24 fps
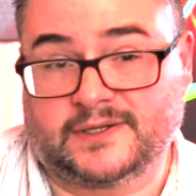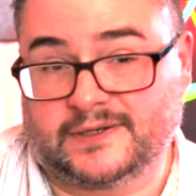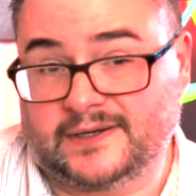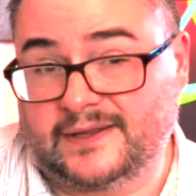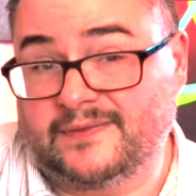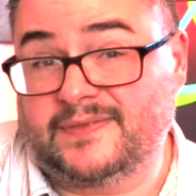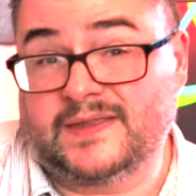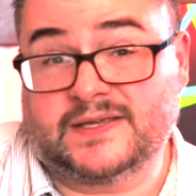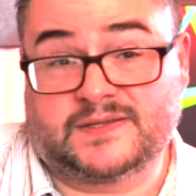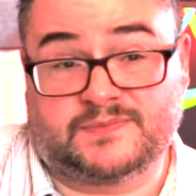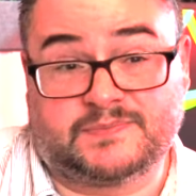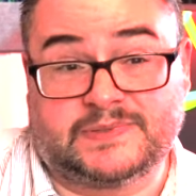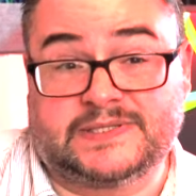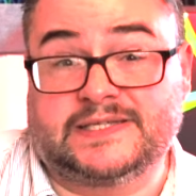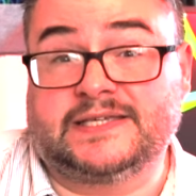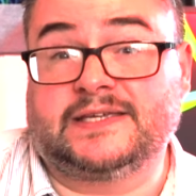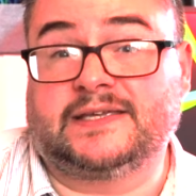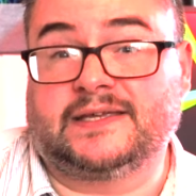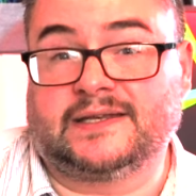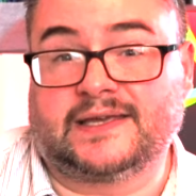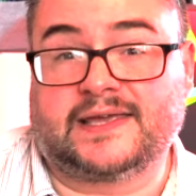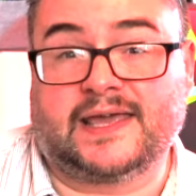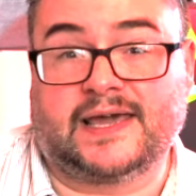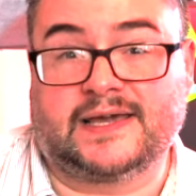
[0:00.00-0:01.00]
And in this
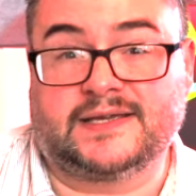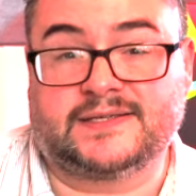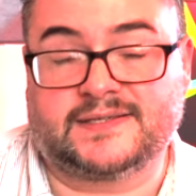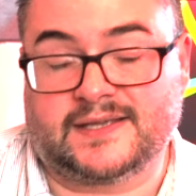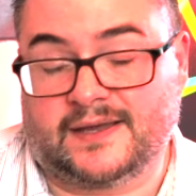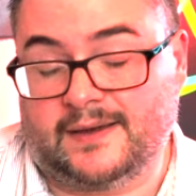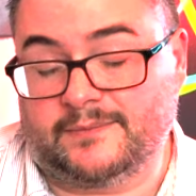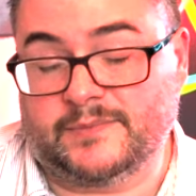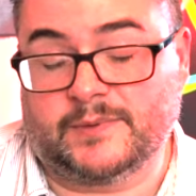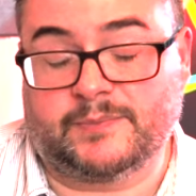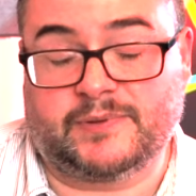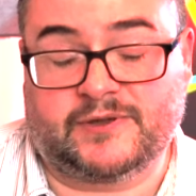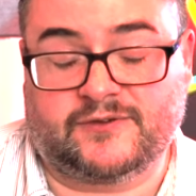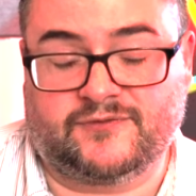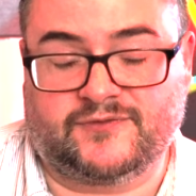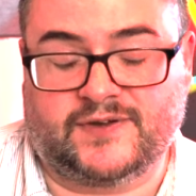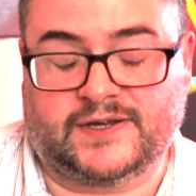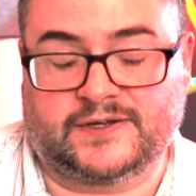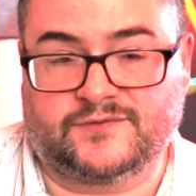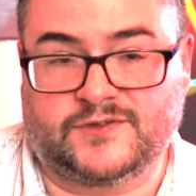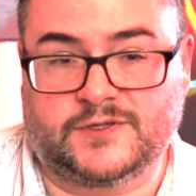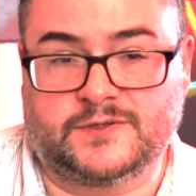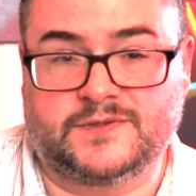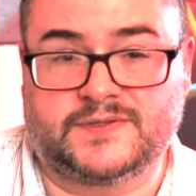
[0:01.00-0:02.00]
particular case, I'm a big
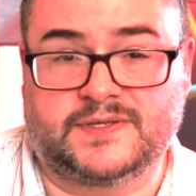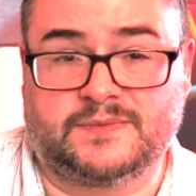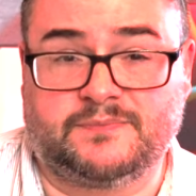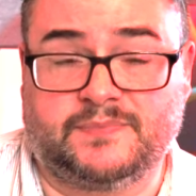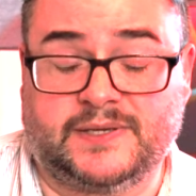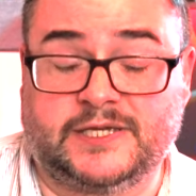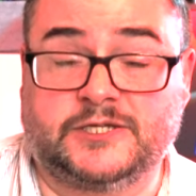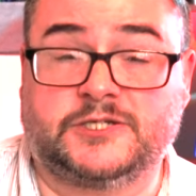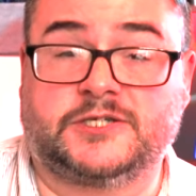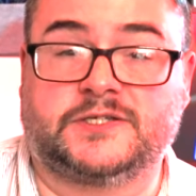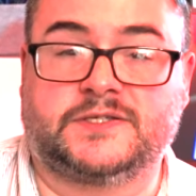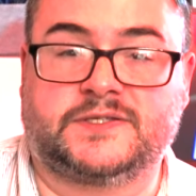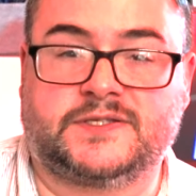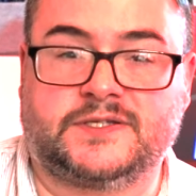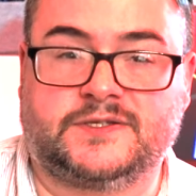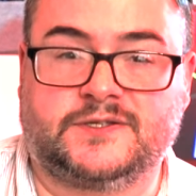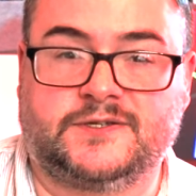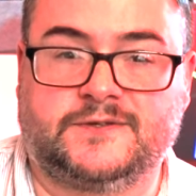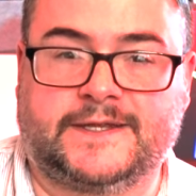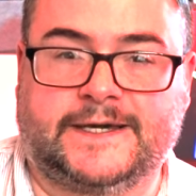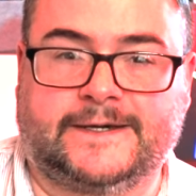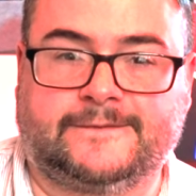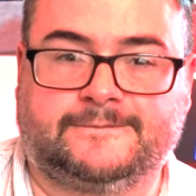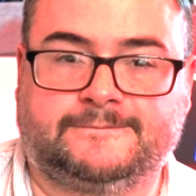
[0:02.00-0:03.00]
fan of using pictures to
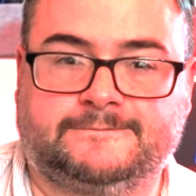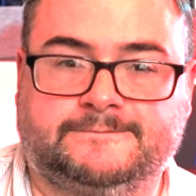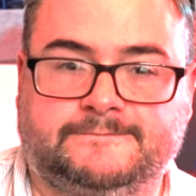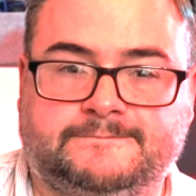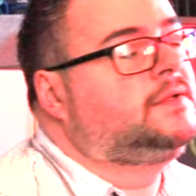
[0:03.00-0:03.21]
do that.